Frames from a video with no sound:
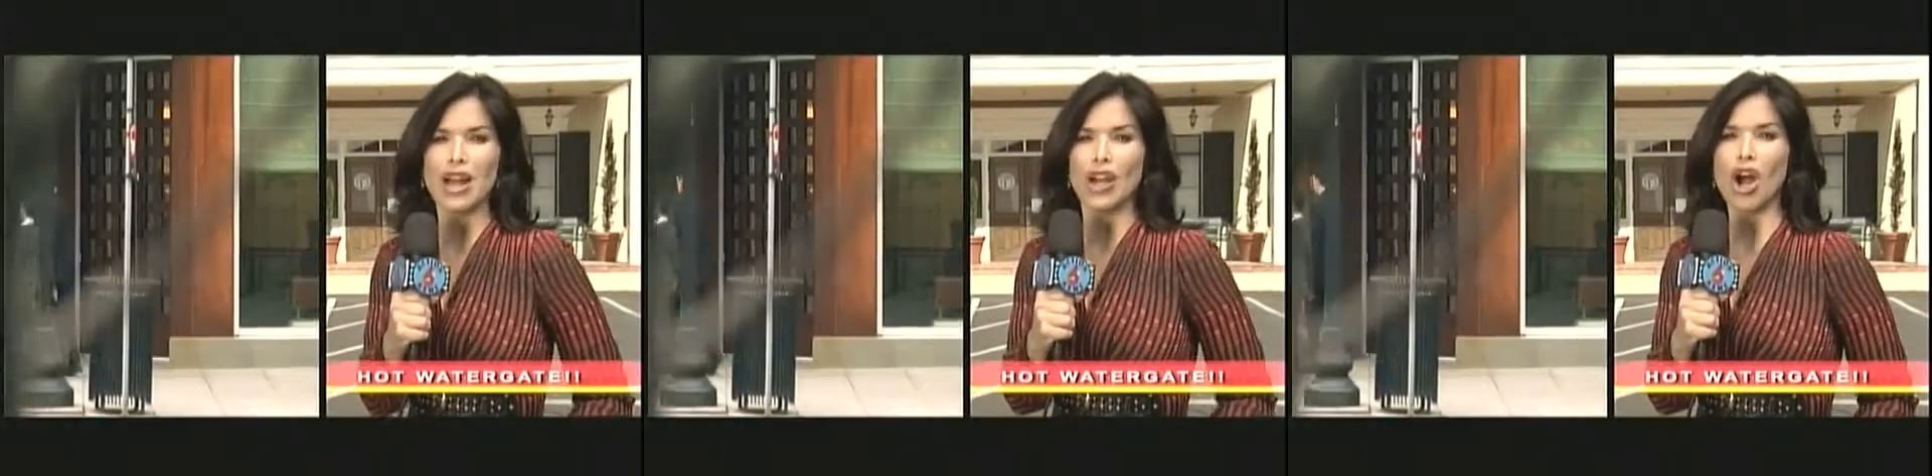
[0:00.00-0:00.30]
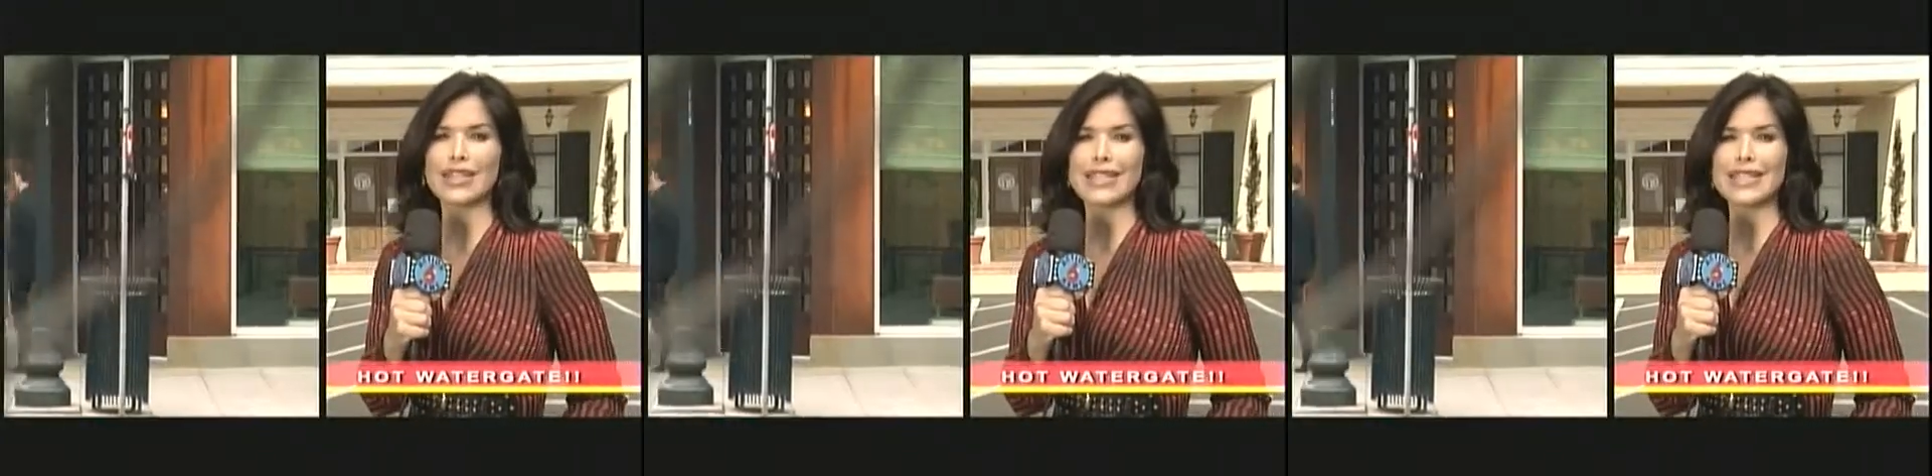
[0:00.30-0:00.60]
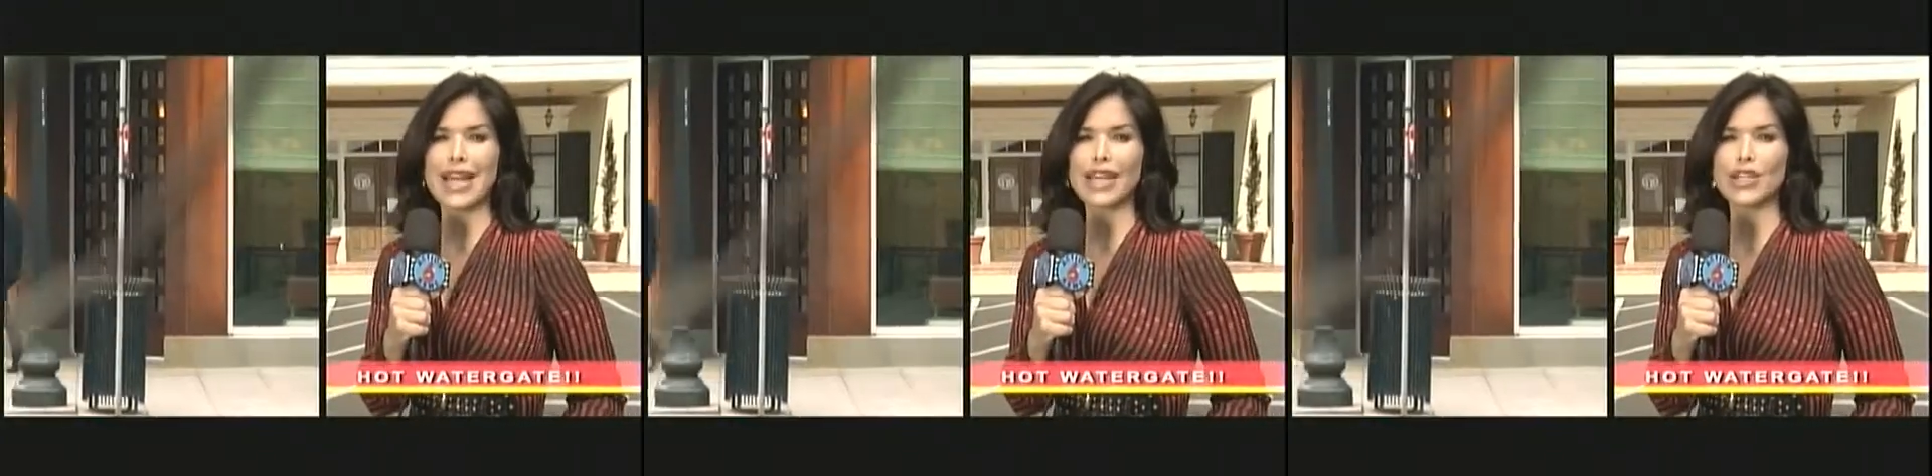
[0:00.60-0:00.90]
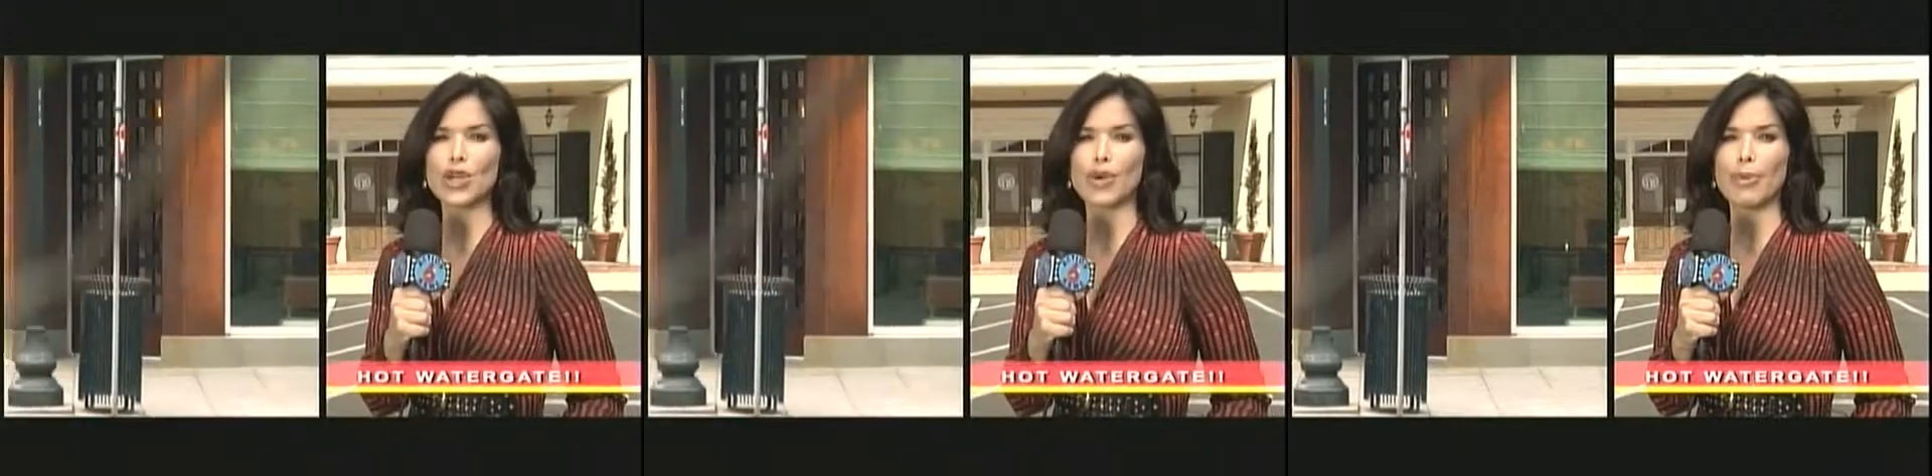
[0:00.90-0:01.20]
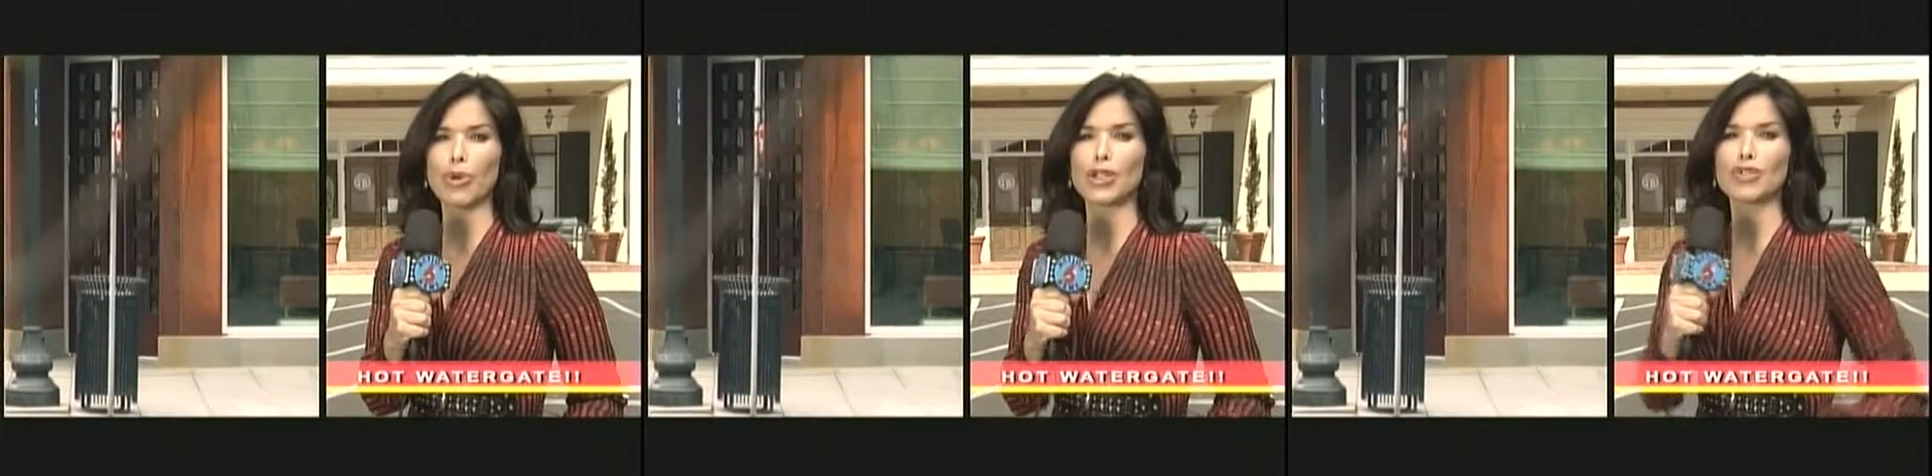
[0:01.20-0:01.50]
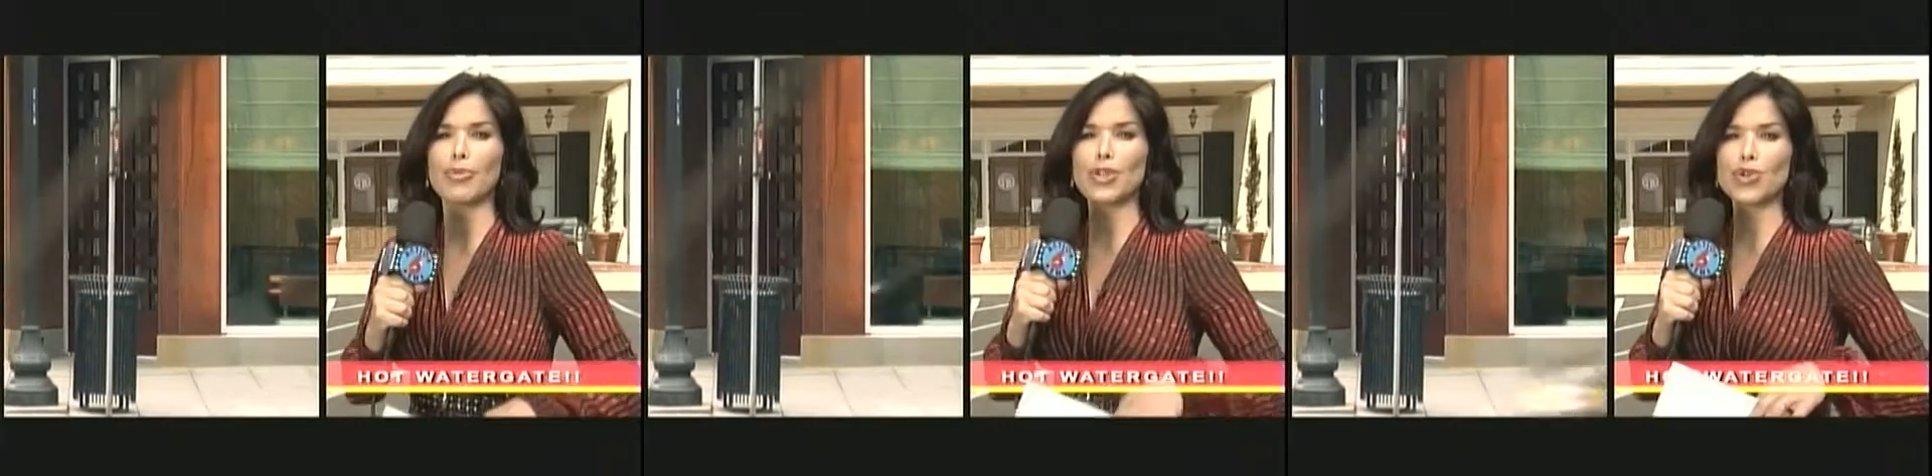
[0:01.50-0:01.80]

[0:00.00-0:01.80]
causing second degree burns from his